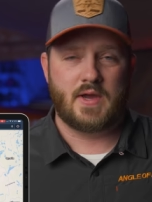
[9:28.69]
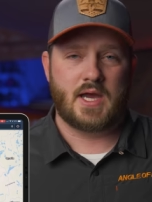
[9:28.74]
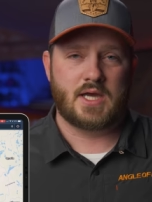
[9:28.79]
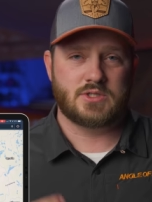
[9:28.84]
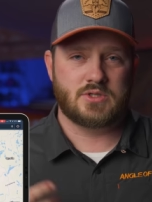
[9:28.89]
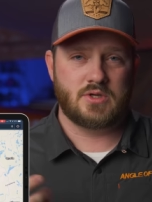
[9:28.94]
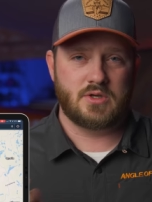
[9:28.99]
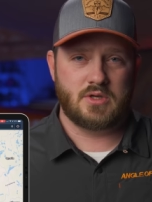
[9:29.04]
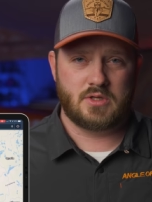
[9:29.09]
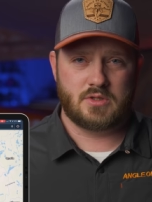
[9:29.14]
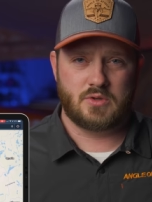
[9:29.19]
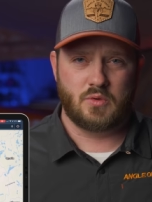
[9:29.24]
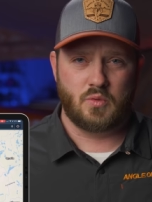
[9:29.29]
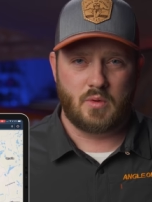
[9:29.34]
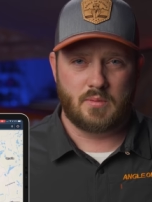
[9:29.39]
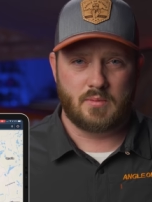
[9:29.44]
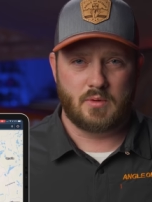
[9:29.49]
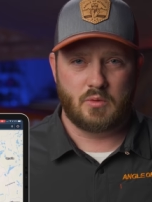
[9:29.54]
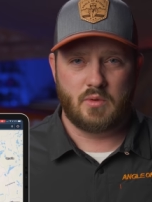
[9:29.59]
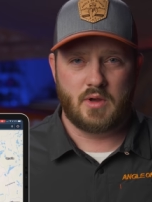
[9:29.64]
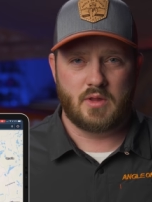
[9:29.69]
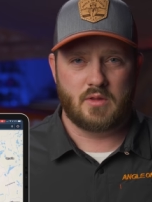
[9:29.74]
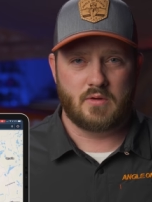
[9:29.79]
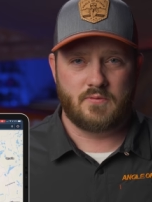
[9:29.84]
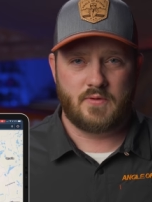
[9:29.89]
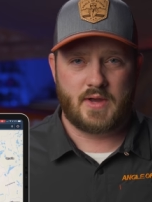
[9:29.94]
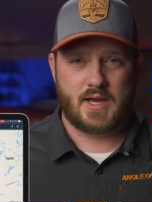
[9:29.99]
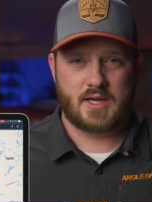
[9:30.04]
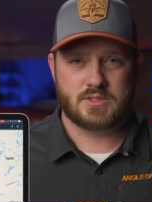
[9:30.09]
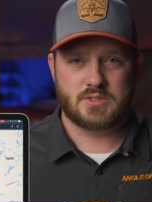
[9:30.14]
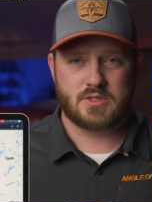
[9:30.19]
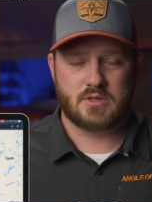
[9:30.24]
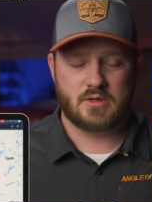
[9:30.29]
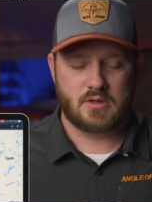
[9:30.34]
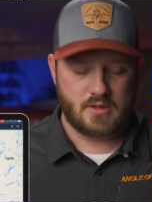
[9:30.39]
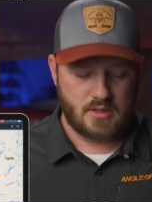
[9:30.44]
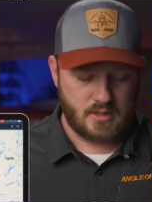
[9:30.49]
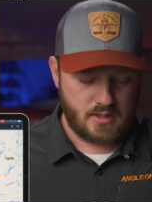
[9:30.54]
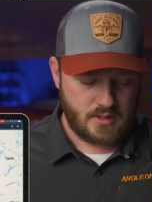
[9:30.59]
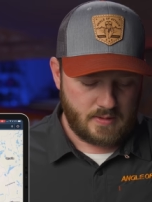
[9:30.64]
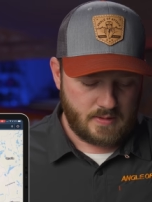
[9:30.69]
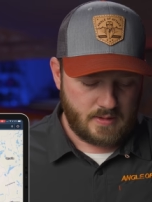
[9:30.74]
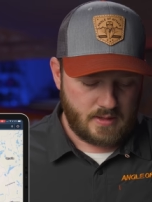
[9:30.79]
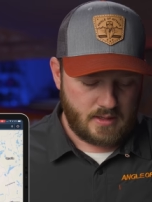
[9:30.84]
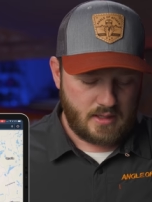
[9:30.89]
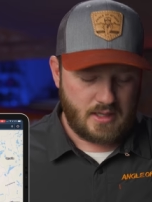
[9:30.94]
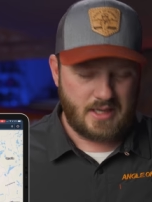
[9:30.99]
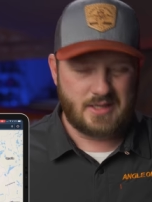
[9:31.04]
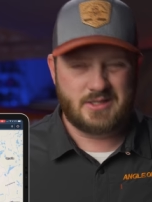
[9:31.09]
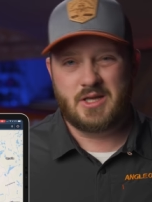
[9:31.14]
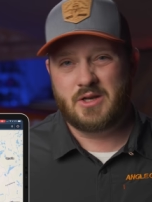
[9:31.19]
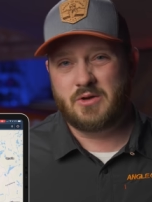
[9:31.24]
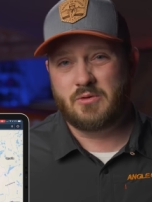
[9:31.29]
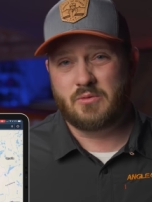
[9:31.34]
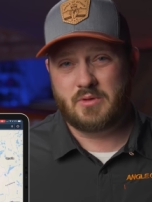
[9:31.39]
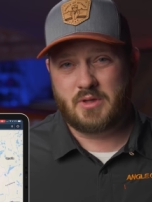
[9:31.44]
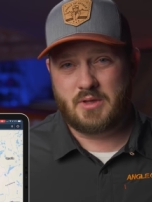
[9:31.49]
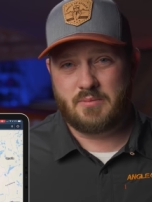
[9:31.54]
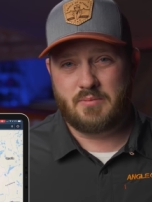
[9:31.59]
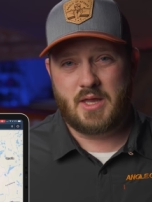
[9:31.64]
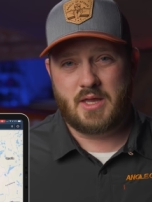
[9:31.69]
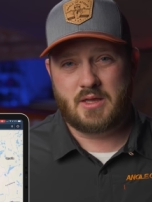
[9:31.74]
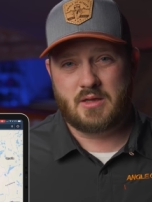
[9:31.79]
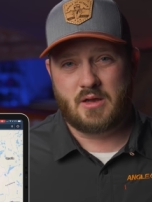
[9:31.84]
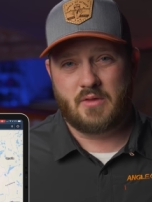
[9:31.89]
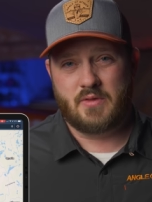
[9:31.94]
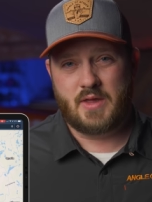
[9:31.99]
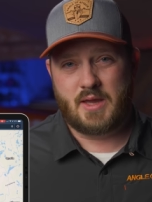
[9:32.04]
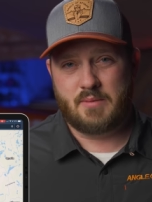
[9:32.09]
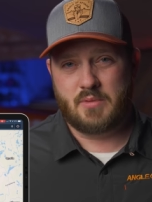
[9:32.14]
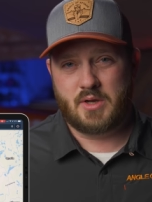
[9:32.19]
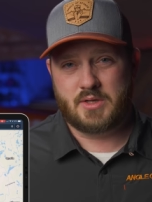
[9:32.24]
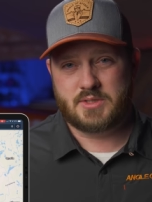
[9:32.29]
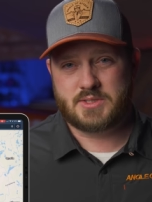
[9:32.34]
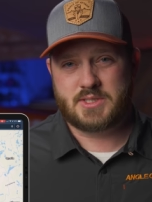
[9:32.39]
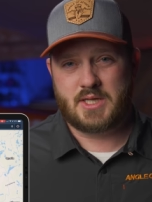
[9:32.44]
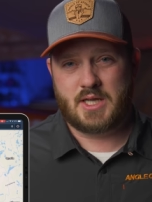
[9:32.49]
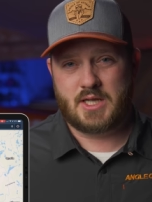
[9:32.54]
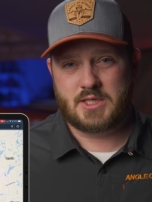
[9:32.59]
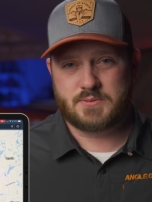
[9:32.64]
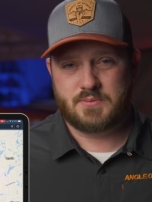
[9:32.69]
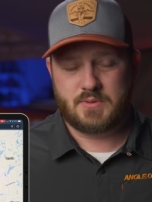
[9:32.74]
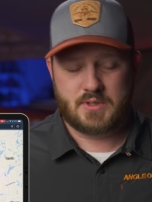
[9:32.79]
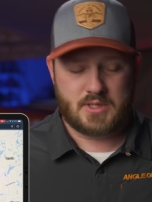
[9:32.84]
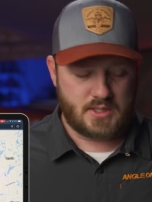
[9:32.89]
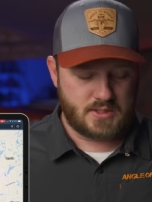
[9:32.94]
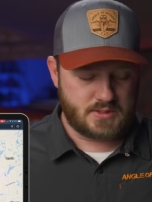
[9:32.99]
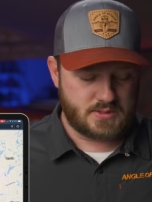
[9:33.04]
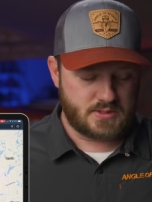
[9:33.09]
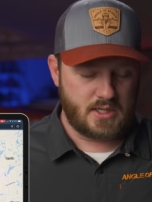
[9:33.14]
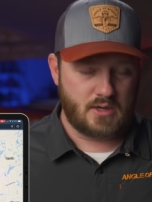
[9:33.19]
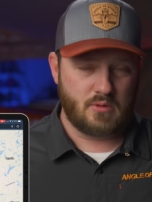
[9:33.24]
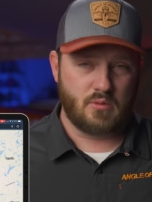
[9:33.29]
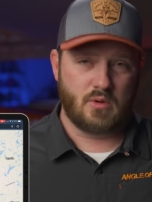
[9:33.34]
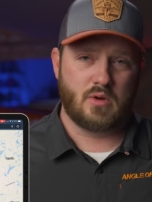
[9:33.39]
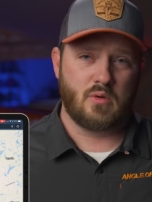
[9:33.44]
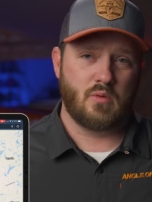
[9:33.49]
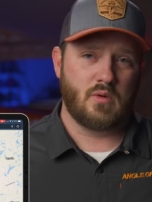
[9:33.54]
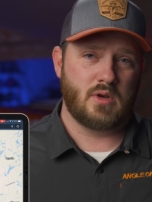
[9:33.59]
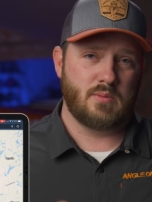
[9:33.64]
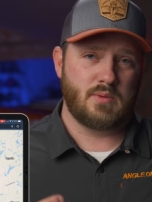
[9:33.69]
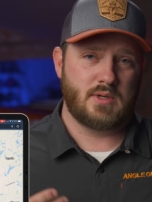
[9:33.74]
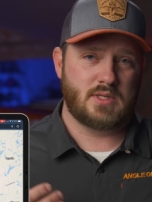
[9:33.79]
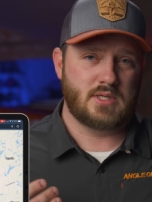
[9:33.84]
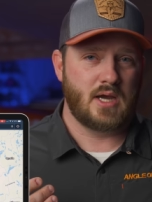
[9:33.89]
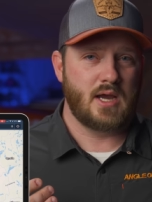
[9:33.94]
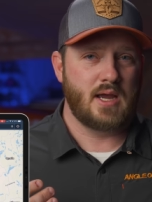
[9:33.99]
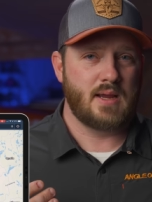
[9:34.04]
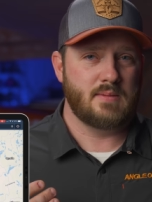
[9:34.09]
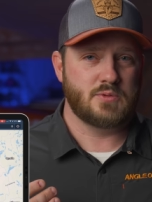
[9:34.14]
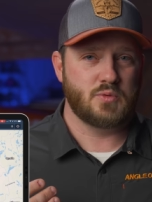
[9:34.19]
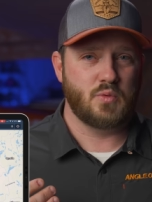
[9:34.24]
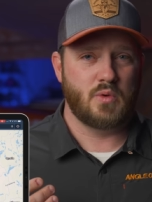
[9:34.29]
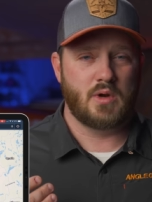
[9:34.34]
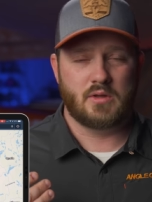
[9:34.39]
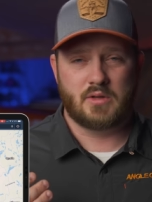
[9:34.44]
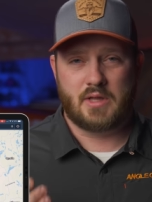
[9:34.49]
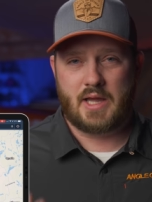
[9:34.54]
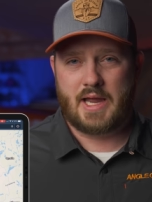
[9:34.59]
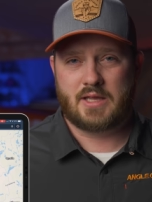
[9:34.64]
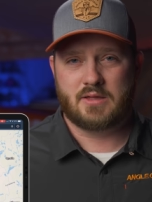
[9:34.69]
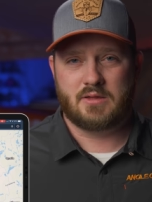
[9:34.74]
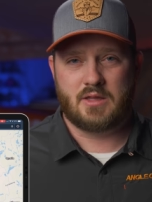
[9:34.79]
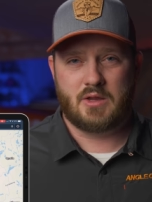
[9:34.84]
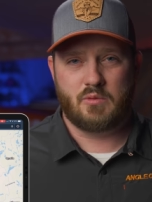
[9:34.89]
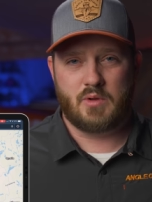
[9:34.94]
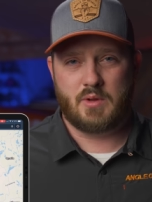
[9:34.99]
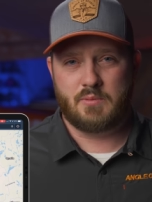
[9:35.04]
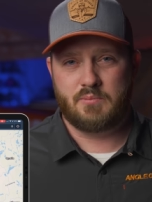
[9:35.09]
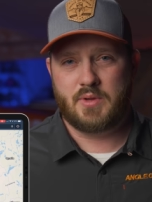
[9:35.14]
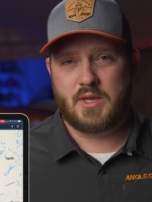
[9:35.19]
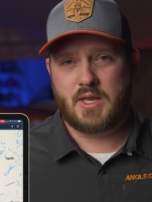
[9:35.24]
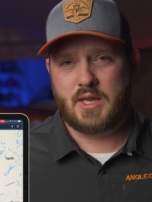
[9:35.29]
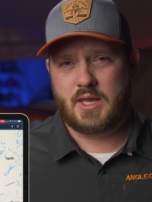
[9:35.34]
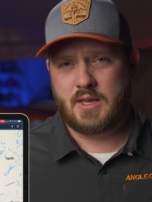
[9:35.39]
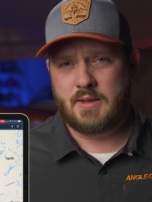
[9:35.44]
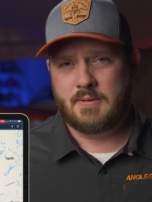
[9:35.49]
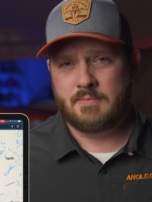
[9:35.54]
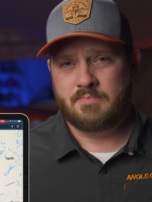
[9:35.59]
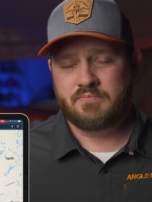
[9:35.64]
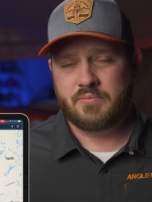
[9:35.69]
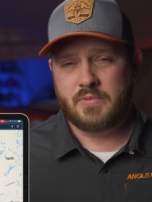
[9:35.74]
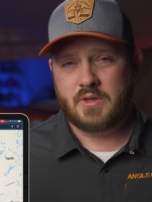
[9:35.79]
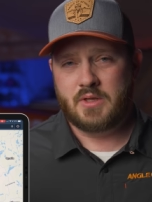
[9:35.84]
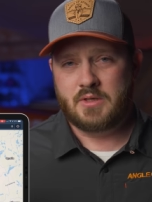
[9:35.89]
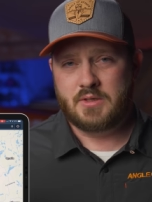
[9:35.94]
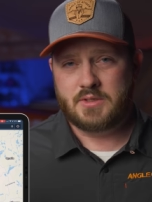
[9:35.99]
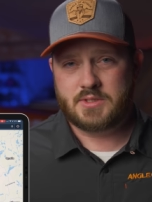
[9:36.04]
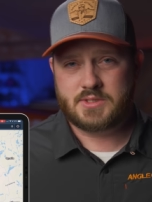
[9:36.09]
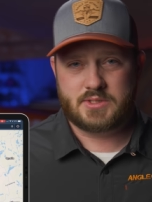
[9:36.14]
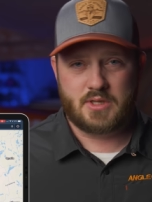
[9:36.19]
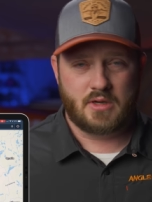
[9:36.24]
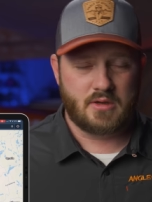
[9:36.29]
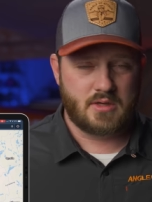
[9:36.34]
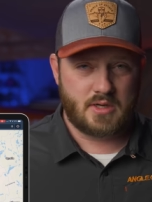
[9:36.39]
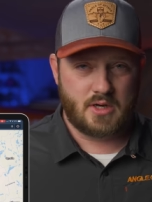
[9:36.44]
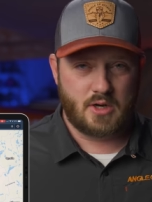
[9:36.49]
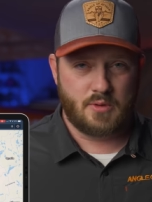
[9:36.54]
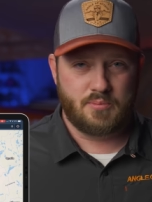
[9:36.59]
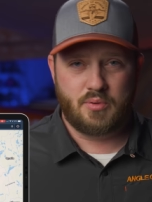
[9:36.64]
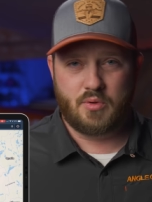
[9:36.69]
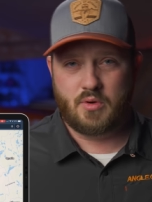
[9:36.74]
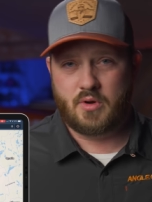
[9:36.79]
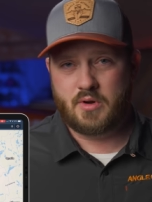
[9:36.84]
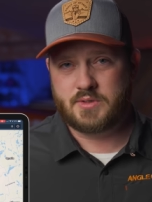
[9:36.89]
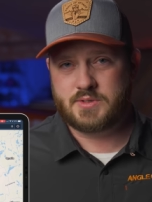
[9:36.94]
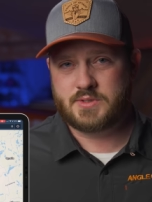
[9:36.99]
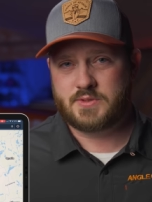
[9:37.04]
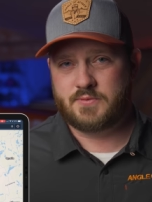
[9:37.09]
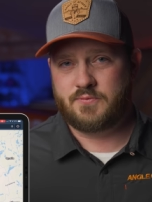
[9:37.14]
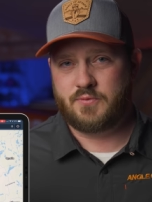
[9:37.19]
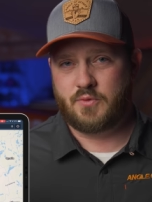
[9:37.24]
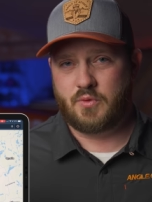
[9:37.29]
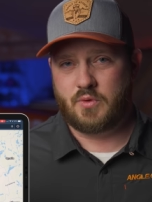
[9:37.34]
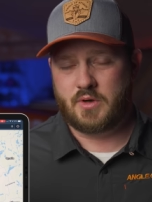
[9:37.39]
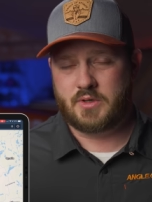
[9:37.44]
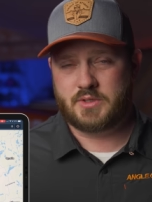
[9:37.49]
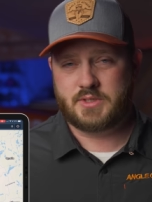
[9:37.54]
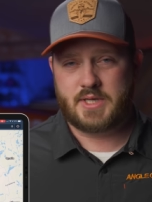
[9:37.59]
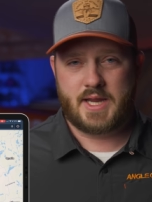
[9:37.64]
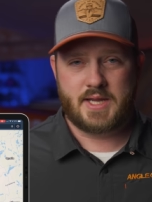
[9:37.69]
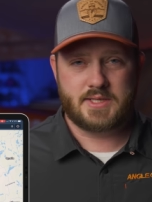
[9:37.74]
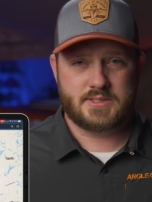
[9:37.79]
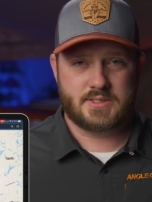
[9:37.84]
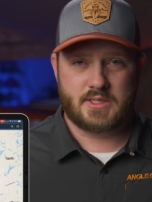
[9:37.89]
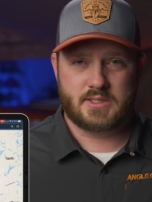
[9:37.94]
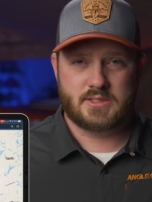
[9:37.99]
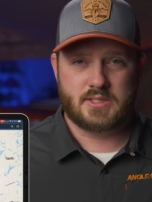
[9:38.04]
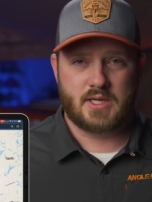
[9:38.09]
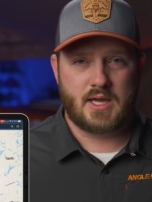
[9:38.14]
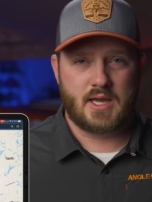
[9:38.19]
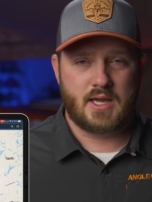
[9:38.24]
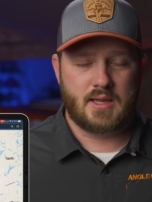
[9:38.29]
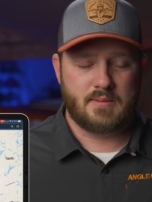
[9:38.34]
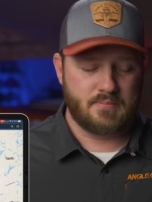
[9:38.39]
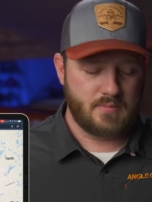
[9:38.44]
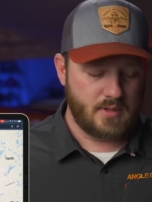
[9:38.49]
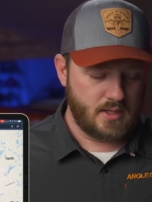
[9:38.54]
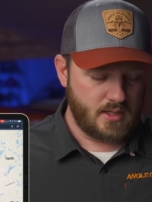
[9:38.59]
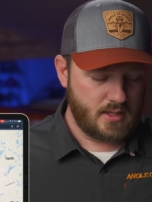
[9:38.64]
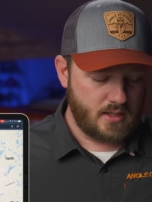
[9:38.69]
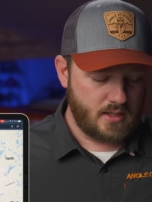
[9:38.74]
faster, you get to warmer weather faster it didn't really make all that much sense because there were going to be times where likely we'd be stuck at airports for days at a time